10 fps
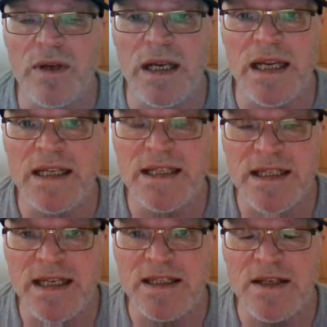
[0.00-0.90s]
need
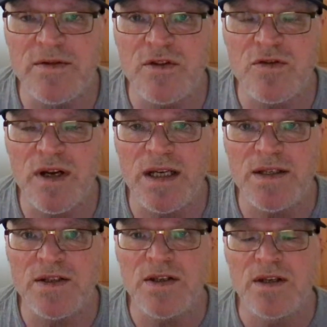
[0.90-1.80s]
excessive
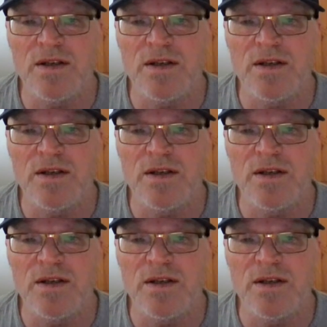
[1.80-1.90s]
stress.